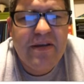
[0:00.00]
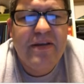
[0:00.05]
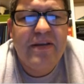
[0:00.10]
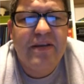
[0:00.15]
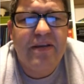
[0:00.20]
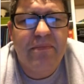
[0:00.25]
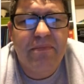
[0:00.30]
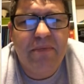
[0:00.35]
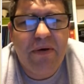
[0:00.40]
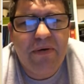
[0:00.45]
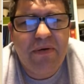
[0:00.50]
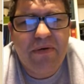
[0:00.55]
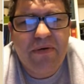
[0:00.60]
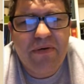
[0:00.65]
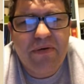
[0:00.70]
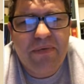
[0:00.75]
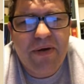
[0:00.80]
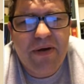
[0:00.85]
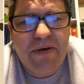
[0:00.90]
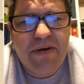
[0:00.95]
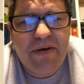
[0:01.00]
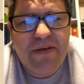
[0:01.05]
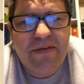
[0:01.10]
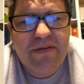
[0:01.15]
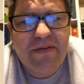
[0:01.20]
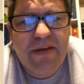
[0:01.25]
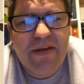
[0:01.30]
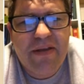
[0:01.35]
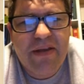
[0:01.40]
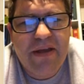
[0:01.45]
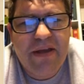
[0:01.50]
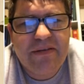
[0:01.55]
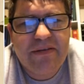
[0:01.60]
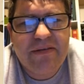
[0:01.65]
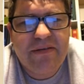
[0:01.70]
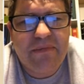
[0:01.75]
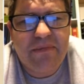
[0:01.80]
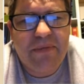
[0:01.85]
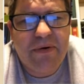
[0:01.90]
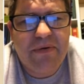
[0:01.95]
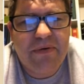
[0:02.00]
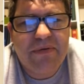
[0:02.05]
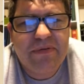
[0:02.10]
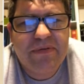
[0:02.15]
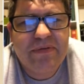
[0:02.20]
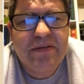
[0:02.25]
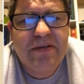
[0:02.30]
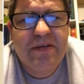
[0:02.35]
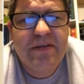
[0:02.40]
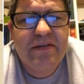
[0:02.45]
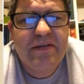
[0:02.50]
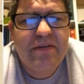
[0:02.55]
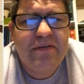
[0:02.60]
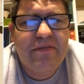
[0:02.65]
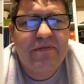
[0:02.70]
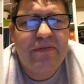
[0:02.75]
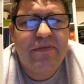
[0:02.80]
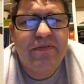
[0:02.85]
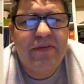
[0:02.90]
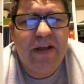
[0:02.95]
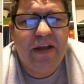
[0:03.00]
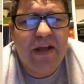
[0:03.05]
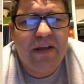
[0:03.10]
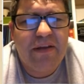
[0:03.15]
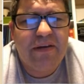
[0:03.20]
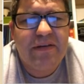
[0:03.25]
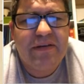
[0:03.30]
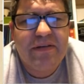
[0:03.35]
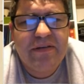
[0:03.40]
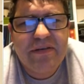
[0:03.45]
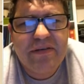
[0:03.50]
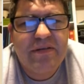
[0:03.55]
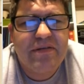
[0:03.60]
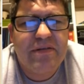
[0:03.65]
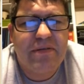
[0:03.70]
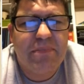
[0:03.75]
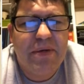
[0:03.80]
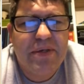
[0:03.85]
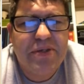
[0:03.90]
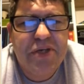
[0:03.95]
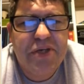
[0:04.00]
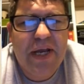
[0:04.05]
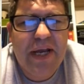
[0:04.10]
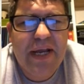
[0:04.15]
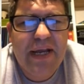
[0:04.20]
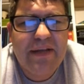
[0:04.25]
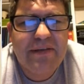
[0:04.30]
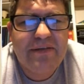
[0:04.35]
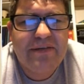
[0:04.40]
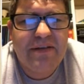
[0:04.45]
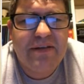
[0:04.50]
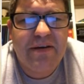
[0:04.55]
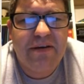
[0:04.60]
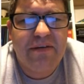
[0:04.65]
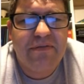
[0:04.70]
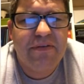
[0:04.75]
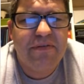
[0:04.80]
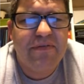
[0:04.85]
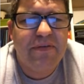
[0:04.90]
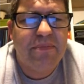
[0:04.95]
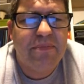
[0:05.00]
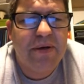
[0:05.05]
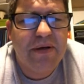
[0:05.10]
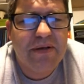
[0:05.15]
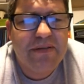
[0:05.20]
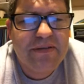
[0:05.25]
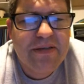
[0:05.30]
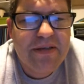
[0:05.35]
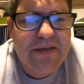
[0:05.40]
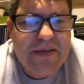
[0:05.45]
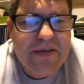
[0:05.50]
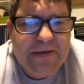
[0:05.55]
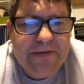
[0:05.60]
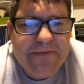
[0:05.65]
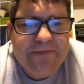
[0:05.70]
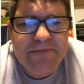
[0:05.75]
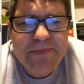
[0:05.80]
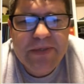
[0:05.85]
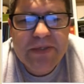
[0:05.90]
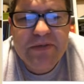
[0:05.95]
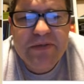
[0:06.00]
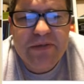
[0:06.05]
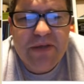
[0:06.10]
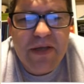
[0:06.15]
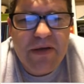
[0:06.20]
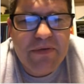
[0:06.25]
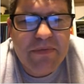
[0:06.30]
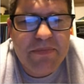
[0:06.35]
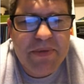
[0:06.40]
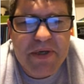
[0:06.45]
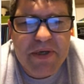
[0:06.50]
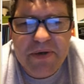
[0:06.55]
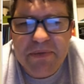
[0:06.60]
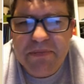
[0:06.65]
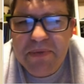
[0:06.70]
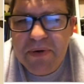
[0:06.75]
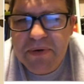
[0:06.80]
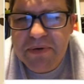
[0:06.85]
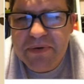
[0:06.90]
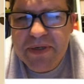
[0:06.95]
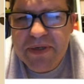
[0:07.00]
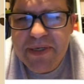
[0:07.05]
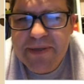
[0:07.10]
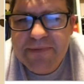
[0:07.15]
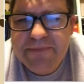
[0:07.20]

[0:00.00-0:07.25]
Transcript: The mode, we already said that's the most, $50. There's a bunch of hats that are $50. So that would be your mode.